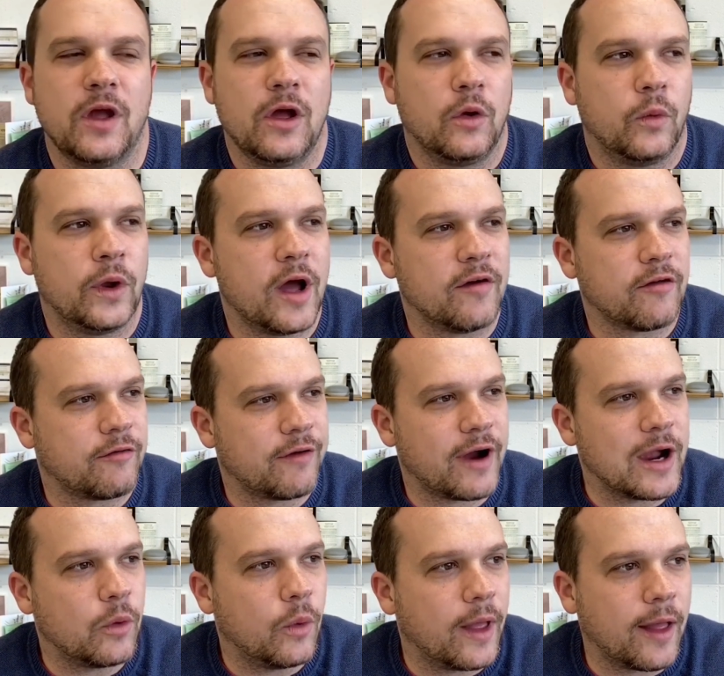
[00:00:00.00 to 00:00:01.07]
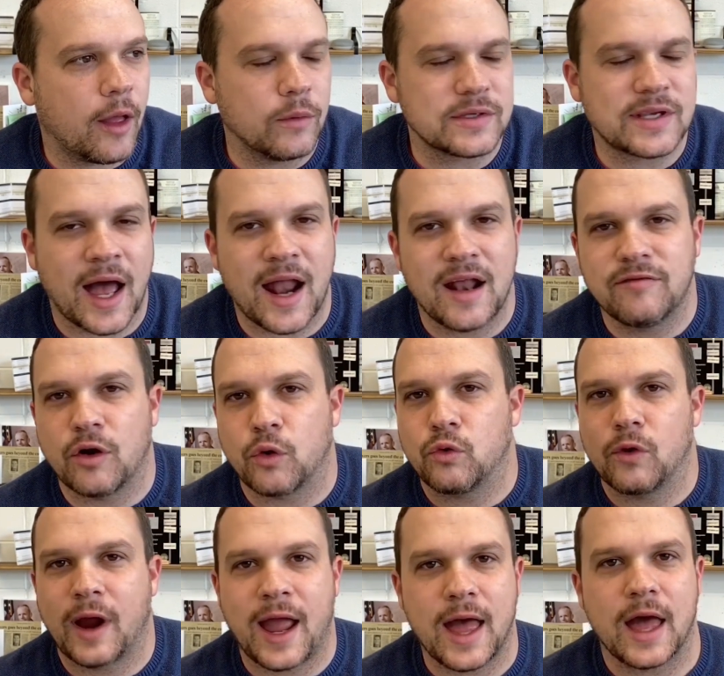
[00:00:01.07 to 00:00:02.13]
Went over very well. It was kind of a
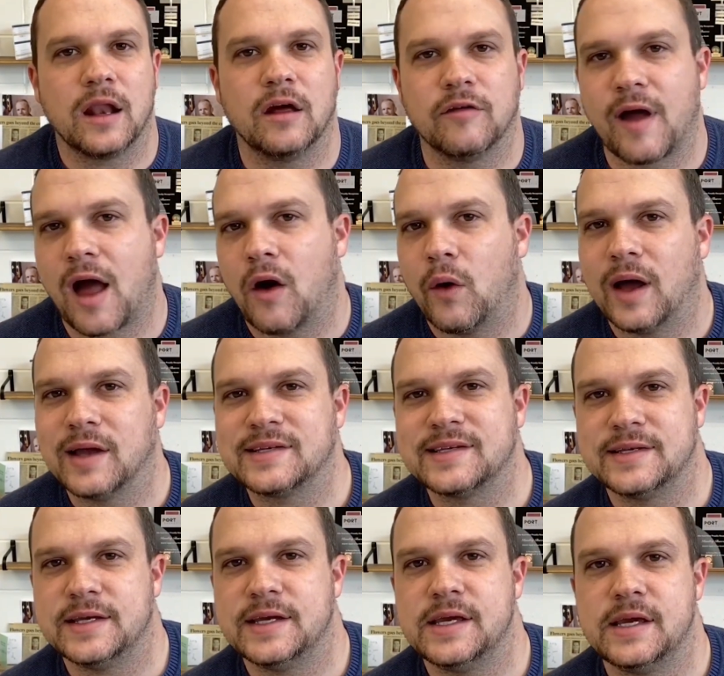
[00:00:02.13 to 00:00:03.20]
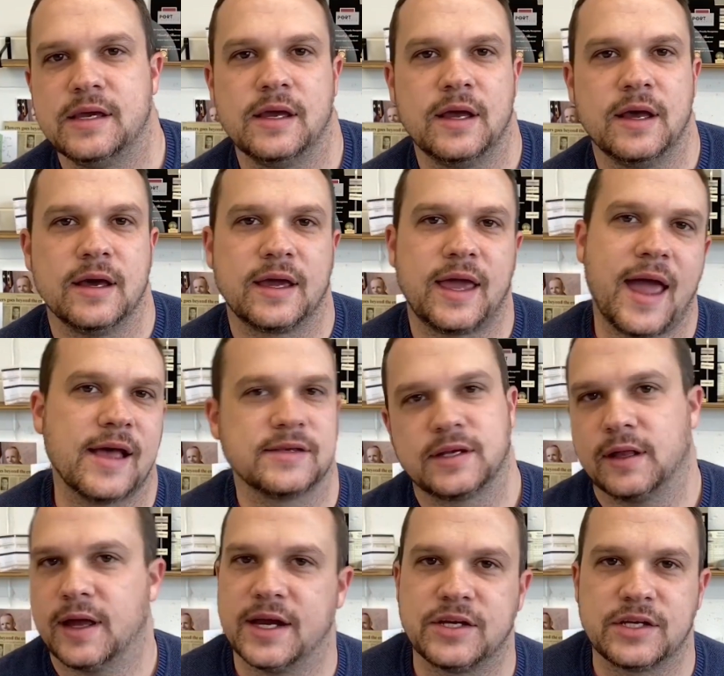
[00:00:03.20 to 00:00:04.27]
rant of how I see
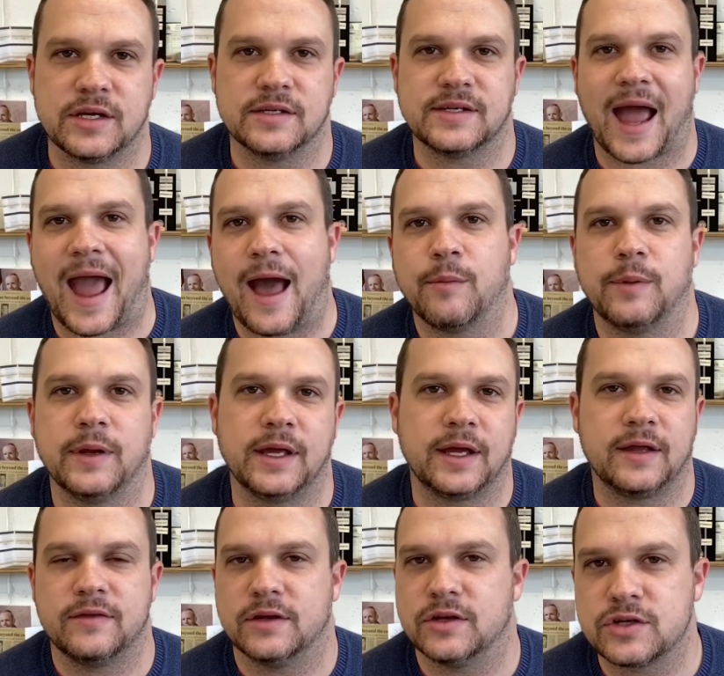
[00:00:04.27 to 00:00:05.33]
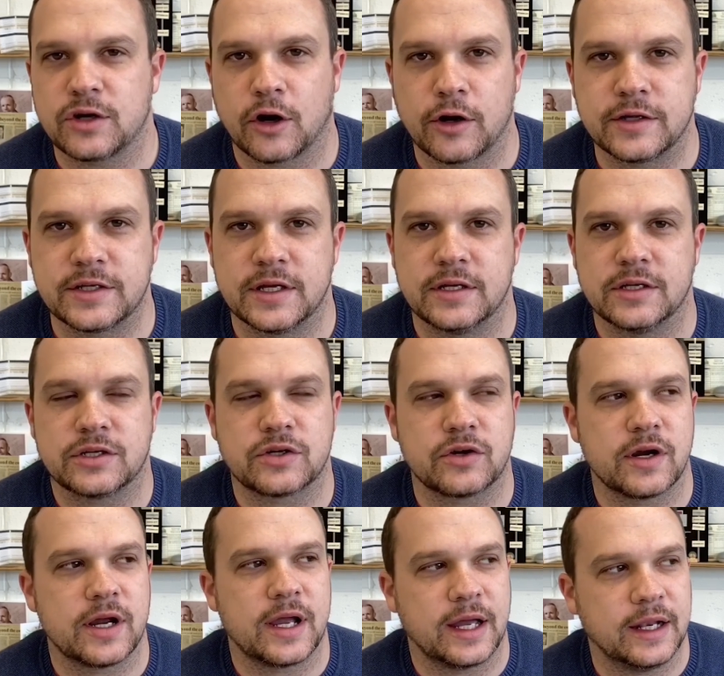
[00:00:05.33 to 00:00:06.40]
cancellations happening in the insurance
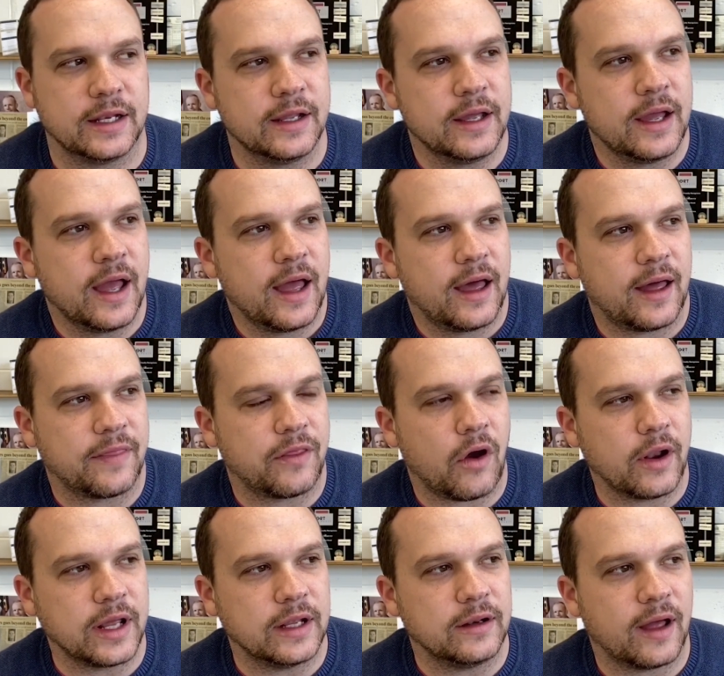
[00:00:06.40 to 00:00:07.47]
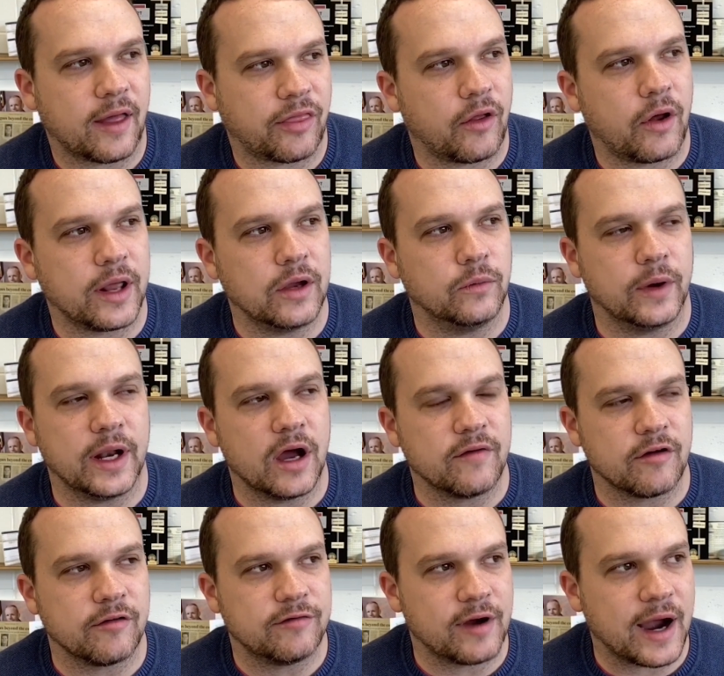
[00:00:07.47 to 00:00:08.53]
industry, and I thought it went
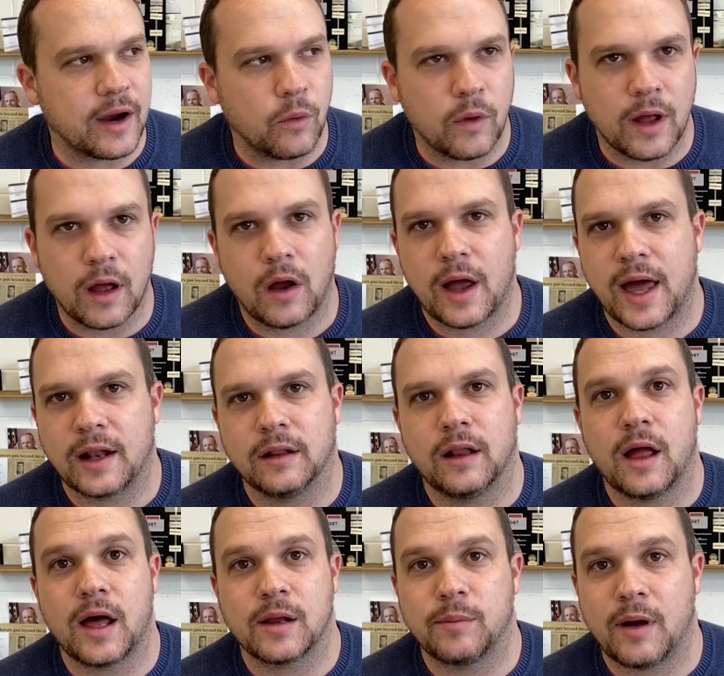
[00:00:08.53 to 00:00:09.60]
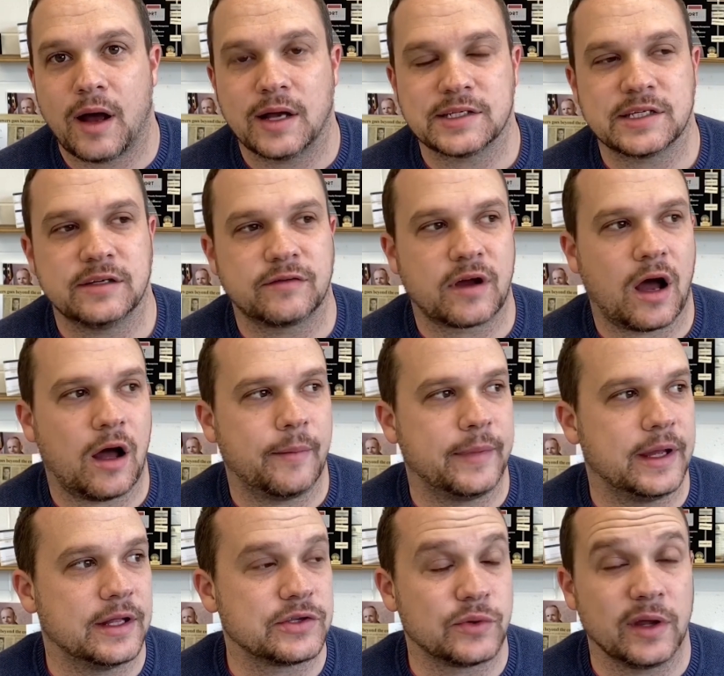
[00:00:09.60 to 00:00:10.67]
over very well. Had a lot of positive
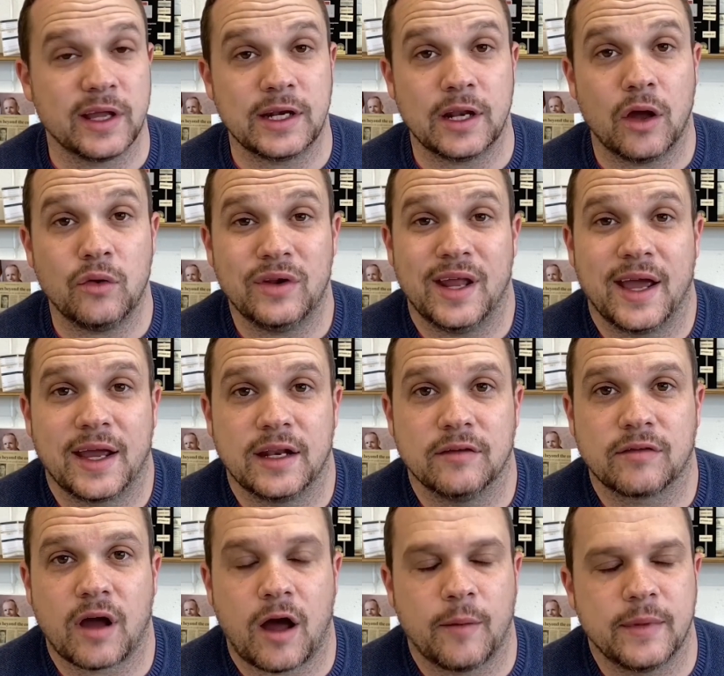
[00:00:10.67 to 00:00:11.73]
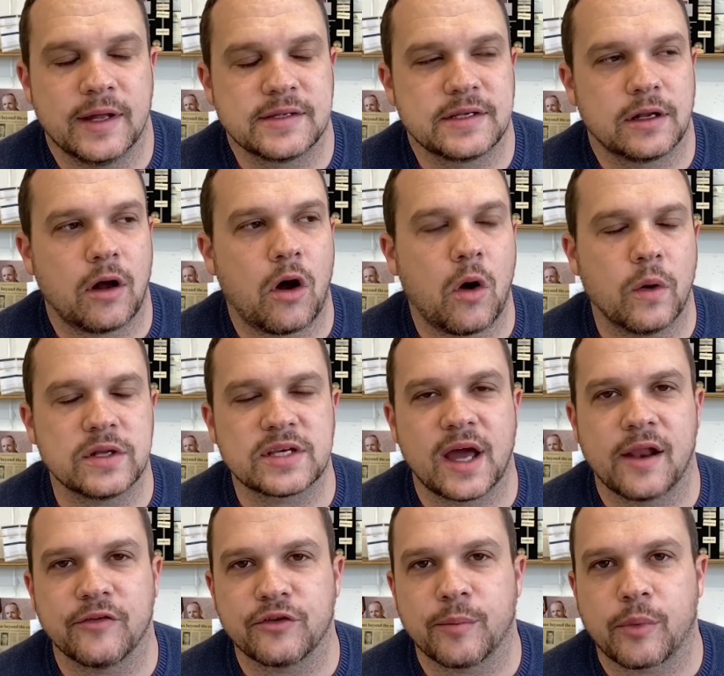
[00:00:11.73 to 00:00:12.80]
comments, really no negative comments at all, which
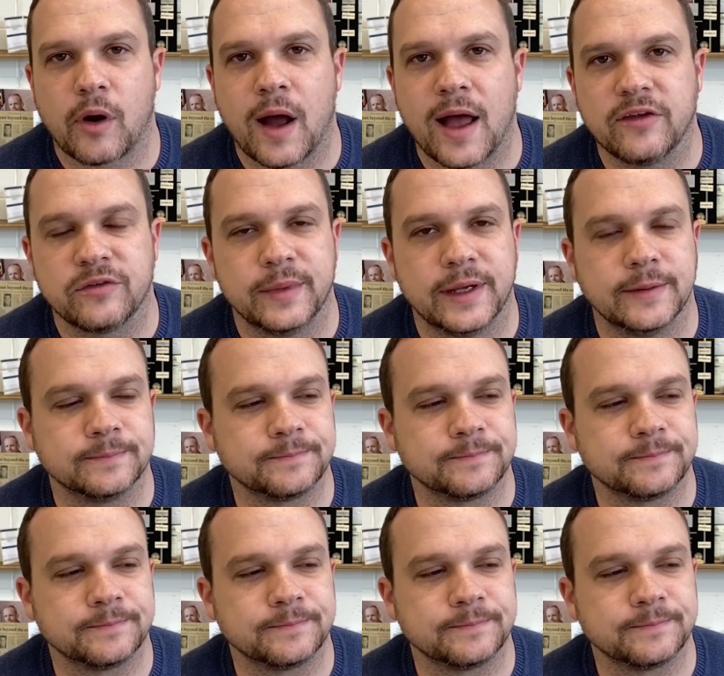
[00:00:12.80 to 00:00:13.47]
kind of surprised me.